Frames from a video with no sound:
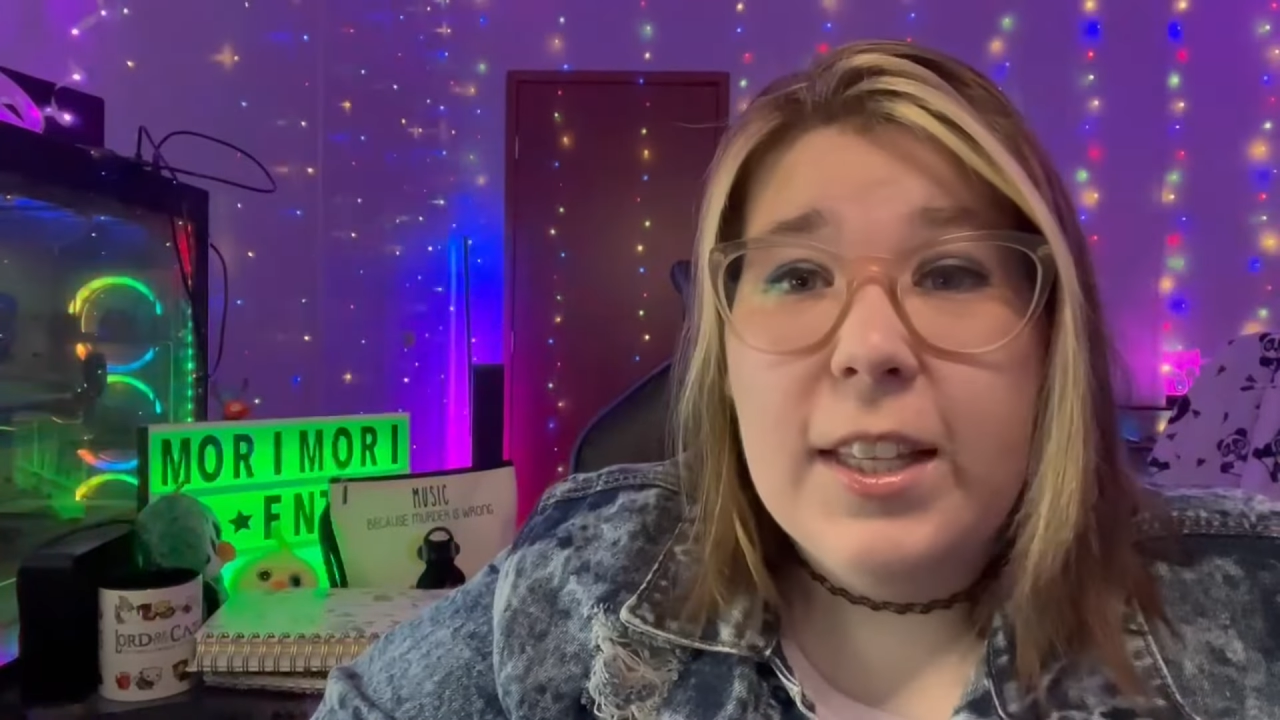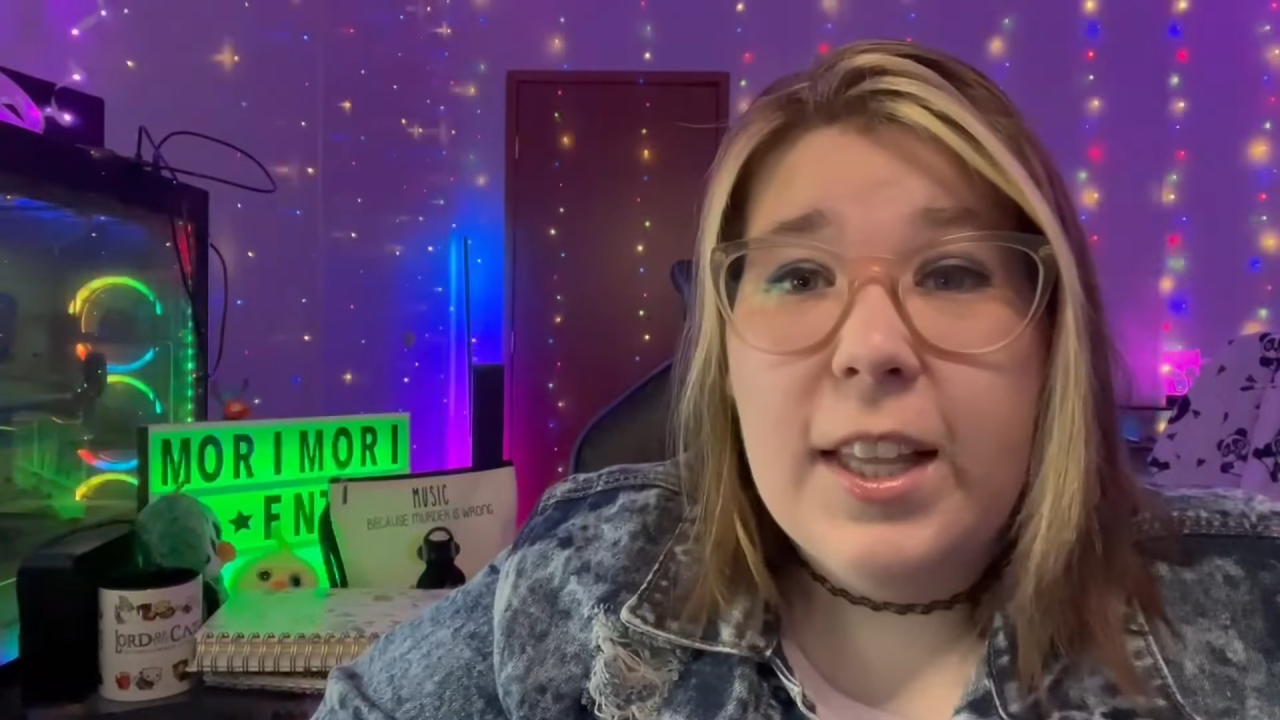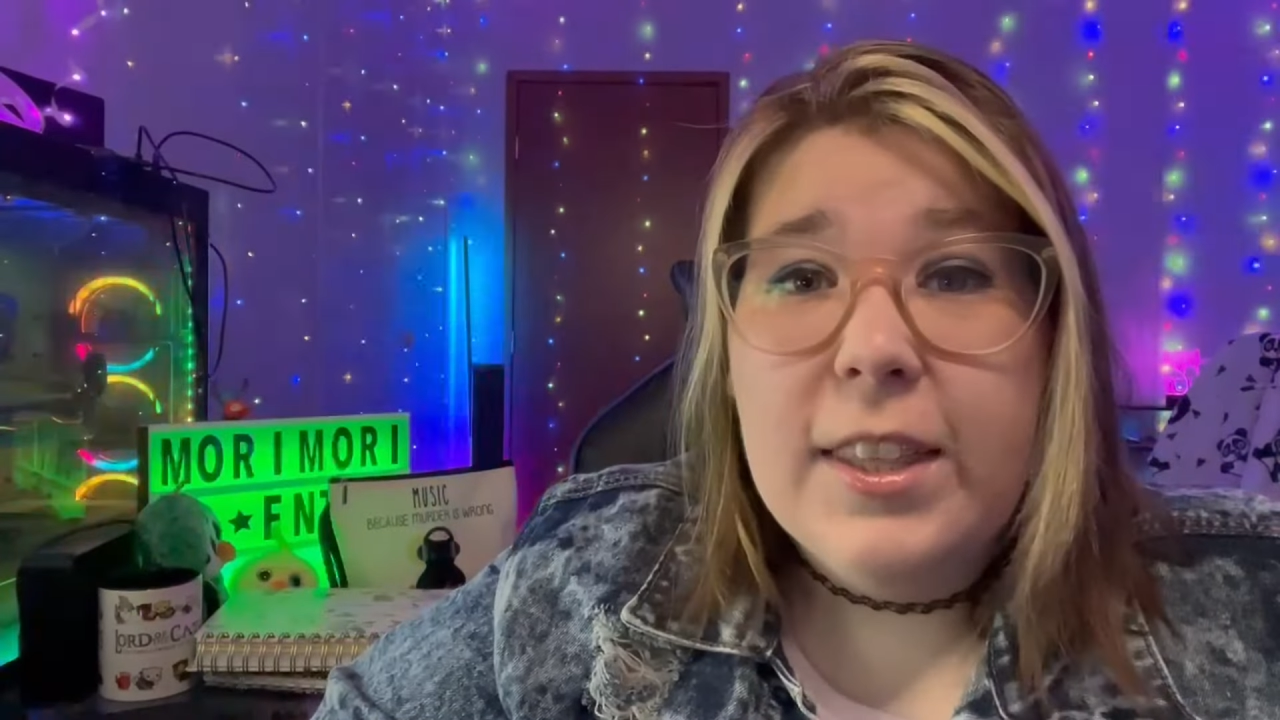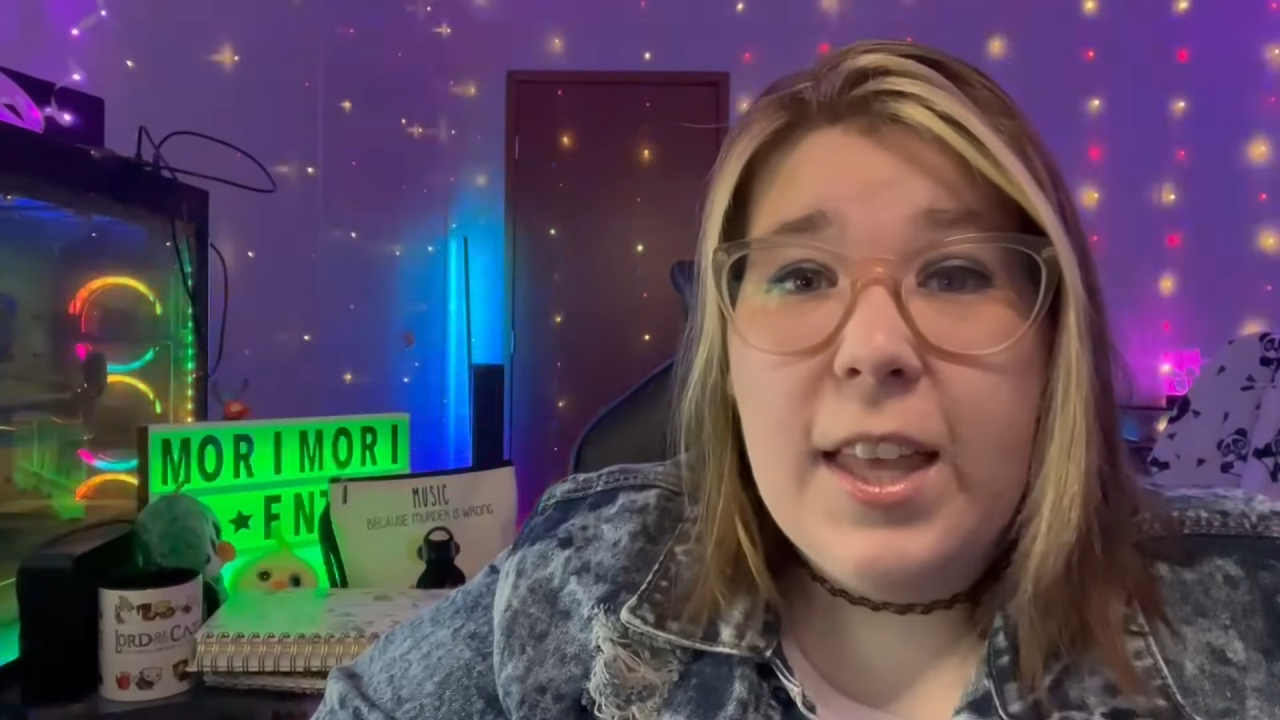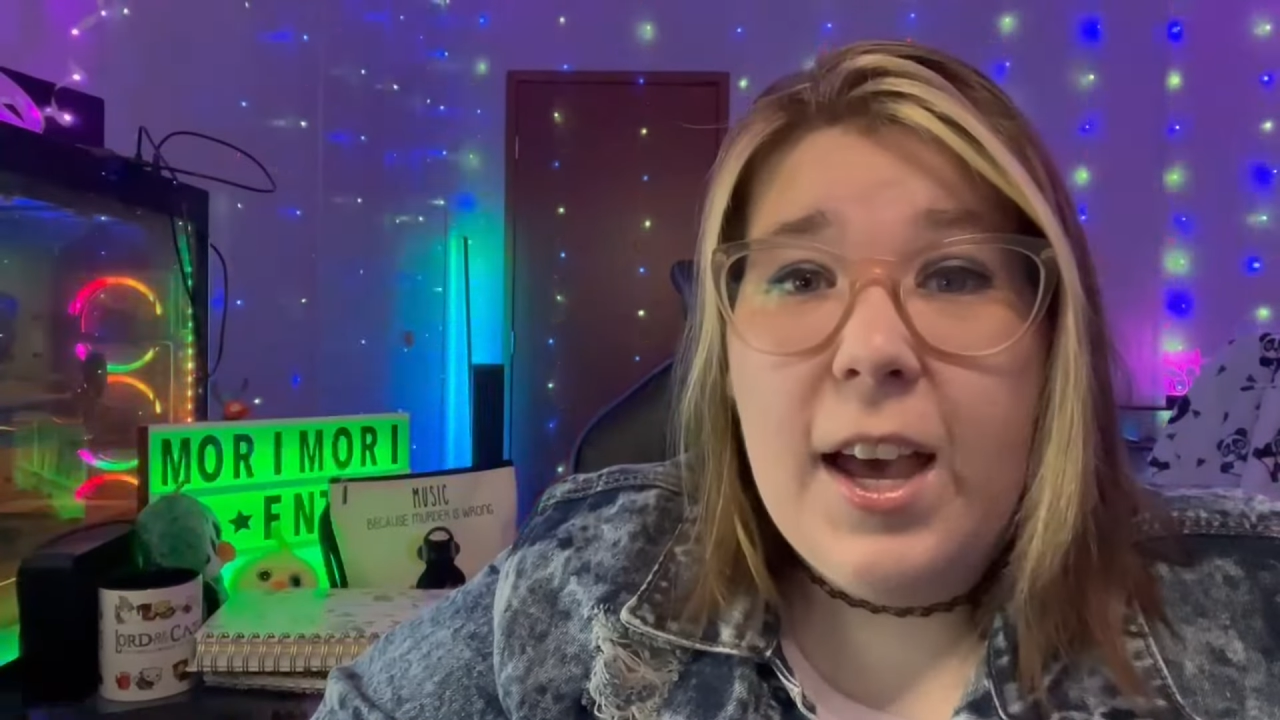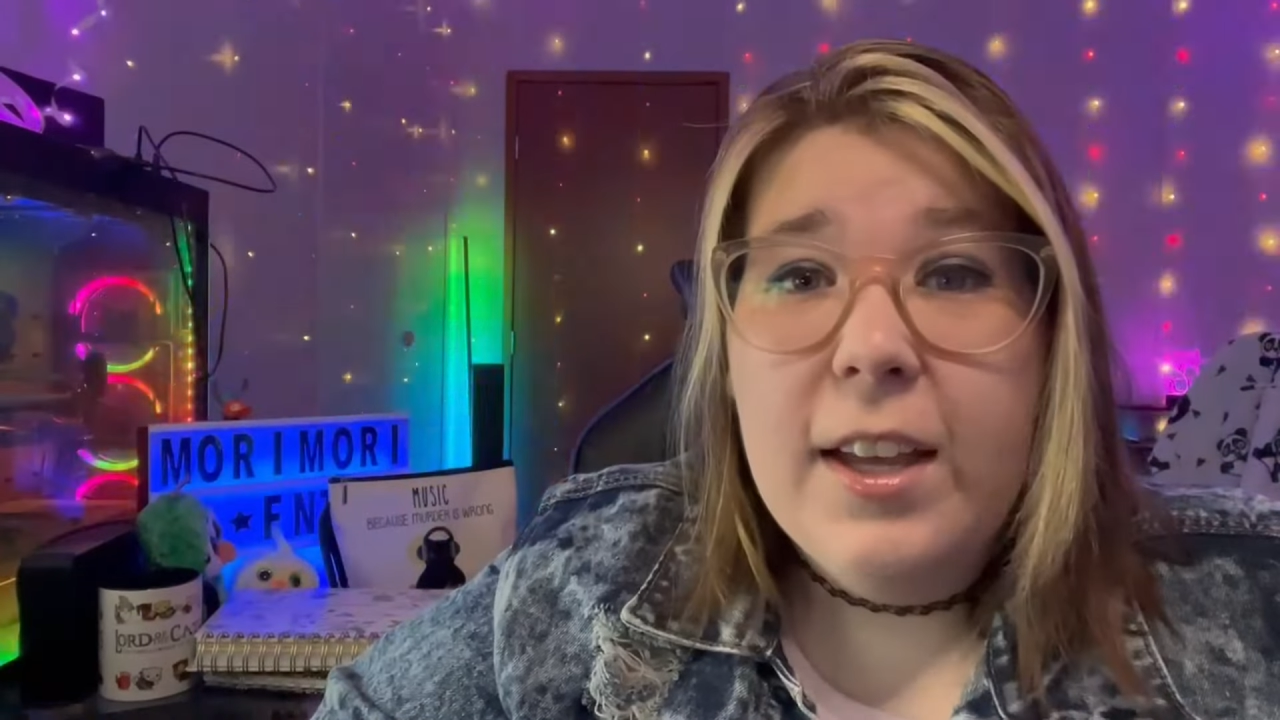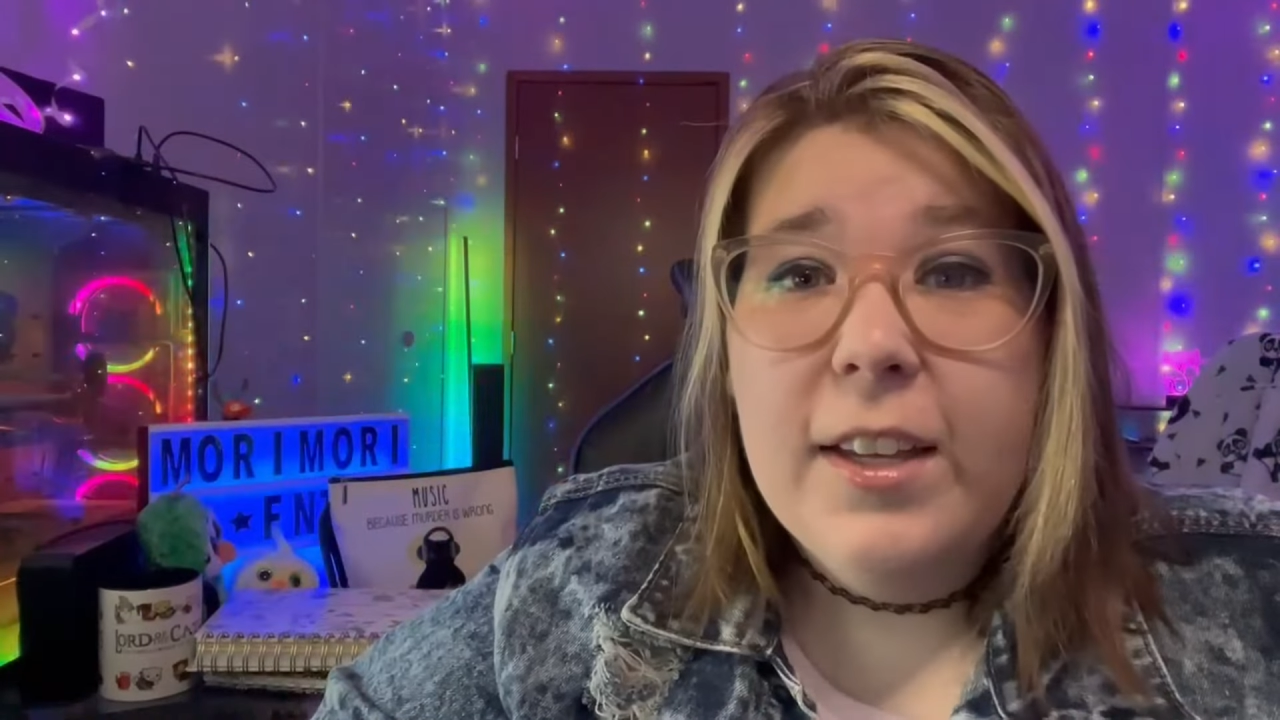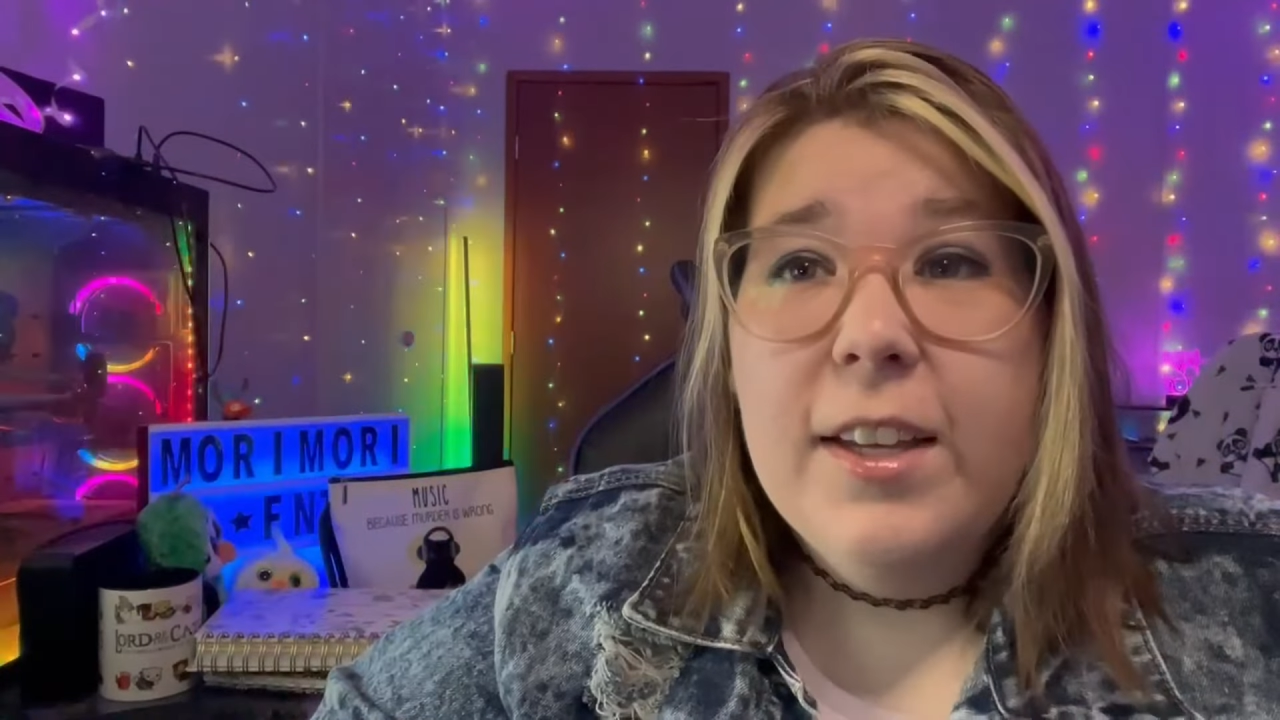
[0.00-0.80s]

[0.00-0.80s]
like that.